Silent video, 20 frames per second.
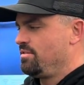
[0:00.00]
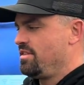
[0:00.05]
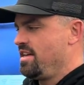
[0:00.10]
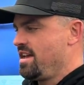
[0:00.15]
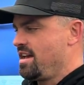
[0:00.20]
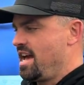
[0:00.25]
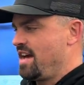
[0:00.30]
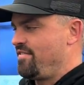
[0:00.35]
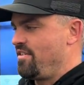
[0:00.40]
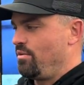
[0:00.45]
thing,
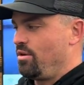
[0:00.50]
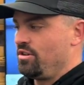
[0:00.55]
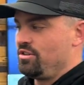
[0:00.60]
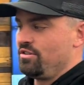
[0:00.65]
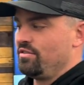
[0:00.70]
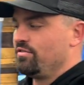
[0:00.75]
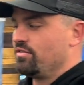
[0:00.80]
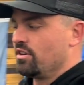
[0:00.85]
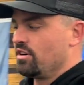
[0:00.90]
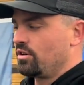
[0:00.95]
if I want to
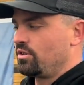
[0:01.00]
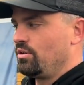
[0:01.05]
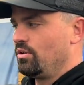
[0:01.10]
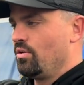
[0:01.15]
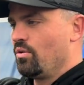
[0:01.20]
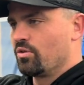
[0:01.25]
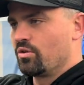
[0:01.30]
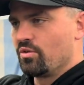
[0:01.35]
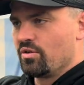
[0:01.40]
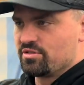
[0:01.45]
do vertical
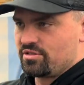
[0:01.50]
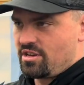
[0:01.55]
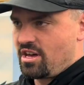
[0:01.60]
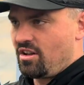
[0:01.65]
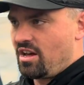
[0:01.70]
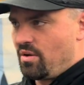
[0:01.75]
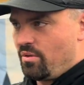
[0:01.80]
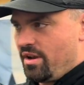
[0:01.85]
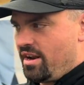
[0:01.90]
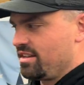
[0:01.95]
or horizontal,
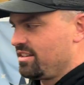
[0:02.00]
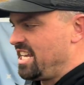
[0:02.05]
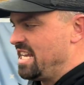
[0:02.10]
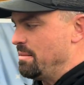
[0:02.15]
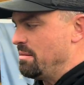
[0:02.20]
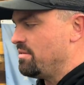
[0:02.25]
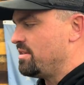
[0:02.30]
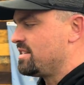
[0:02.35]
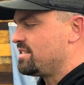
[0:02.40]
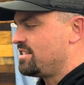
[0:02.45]
I want to keep
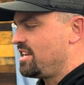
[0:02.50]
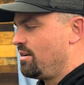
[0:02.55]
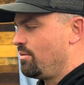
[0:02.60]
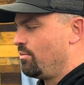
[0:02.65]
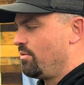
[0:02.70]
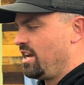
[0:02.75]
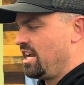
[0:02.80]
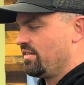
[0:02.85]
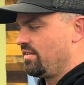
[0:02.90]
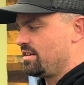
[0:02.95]
it the same
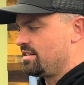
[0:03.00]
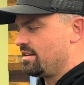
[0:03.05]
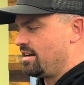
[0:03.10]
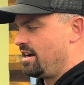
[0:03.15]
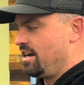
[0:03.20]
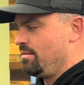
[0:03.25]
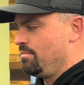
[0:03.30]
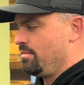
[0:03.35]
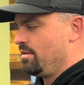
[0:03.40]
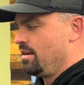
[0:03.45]
way every
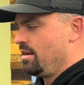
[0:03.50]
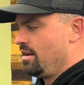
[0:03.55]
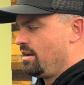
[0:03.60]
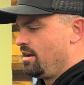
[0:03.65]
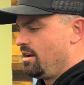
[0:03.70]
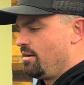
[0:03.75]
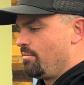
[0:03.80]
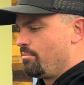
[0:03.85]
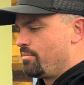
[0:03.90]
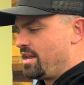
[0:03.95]
time,
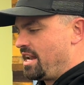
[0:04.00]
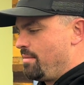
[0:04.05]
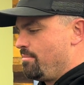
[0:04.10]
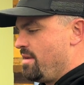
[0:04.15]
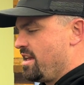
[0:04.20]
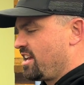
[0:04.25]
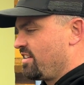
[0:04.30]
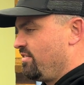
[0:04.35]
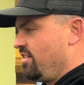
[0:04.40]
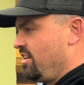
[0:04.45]
but I
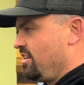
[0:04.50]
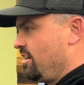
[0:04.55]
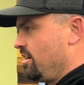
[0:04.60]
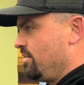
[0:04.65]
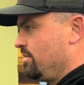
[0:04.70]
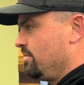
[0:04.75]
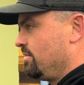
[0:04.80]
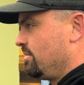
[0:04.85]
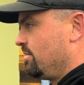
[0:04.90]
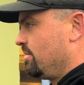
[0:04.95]
make a video